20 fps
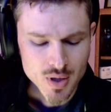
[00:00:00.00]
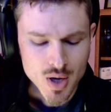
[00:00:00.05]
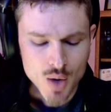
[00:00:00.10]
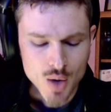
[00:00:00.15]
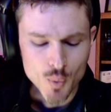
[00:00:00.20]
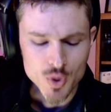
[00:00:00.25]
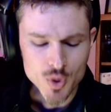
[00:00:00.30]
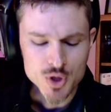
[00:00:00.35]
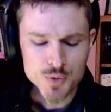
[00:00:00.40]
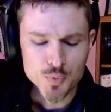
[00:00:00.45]

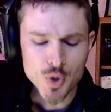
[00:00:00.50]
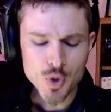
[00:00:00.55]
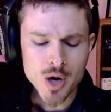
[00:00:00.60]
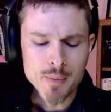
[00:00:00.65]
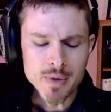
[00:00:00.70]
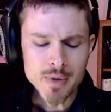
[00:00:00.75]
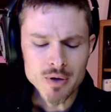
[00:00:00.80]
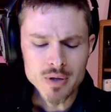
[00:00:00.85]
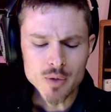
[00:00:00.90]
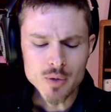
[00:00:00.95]
which
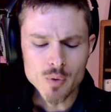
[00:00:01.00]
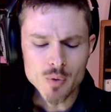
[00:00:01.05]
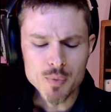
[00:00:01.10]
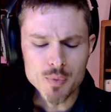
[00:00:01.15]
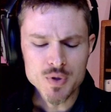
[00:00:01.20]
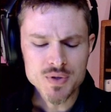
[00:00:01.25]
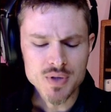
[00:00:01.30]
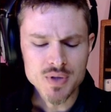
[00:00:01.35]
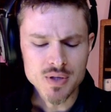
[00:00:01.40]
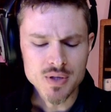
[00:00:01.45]
primarily
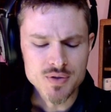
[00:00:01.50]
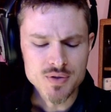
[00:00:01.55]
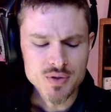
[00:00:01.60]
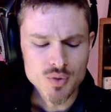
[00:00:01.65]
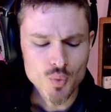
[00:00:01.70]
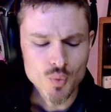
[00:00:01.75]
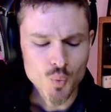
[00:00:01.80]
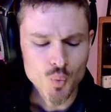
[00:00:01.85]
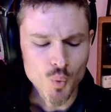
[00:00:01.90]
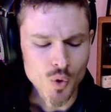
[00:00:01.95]
represents the
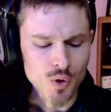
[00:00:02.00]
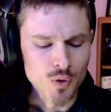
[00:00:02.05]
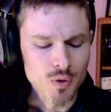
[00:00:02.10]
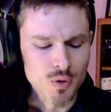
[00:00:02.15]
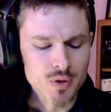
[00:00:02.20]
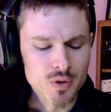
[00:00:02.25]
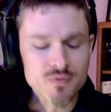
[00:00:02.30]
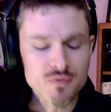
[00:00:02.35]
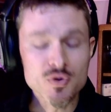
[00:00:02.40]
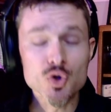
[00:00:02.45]
world
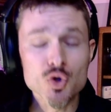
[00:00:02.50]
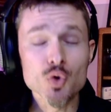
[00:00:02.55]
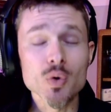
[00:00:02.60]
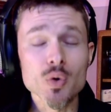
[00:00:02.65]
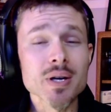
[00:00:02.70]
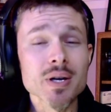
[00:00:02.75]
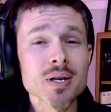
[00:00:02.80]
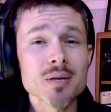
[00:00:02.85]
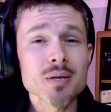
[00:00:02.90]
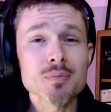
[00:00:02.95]
of
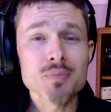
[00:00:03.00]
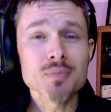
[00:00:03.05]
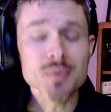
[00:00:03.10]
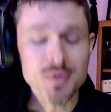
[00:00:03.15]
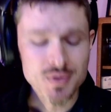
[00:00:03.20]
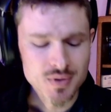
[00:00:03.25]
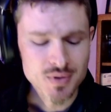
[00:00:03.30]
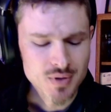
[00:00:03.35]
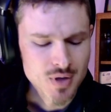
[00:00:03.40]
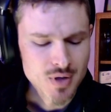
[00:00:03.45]

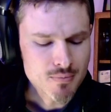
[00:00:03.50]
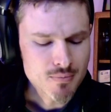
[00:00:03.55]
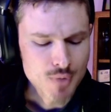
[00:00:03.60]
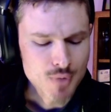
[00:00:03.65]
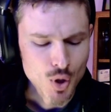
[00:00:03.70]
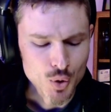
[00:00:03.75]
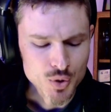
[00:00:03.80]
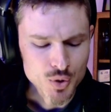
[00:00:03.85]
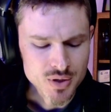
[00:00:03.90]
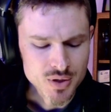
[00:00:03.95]
dreams,
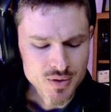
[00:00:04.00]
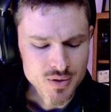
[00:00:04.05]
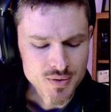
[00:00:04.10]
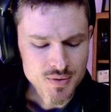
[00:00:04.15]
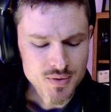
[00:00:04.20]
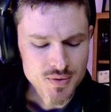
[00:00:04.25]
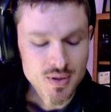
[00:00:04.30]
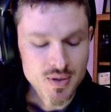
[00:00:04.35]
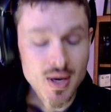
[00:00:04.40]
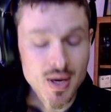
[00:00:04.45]

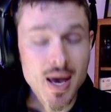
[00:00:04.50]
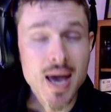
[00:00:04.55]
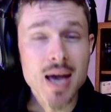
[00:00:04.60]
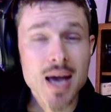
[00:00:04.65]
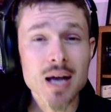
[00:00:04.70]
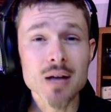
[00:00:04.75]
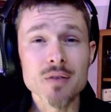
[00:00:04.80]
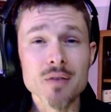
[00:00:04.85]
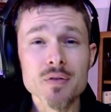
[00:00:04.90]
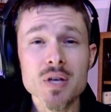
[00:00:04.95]
emotions,
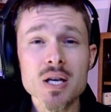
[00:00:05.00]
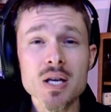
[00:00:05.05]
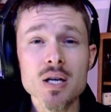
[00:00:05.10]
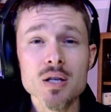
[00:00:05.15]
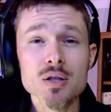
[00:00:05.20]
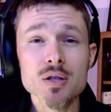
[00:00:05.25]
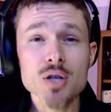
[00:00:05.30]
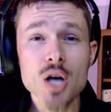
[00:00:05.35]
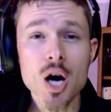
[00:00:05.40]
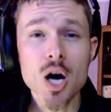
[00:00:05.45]
and the
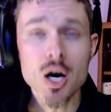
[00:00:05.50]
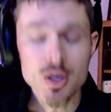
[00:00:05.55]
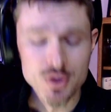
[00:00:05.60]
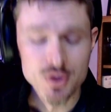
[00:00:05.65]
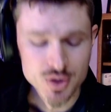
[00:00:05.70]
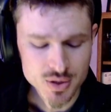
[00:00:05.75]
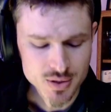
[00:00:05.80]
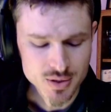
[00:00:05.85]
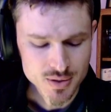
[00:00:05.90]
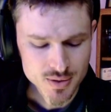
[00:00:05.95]

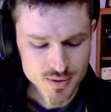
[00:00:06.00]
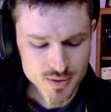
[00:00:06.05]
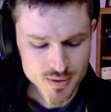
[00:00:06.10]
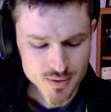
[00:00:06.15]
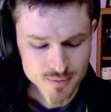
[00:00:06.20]
unconscious.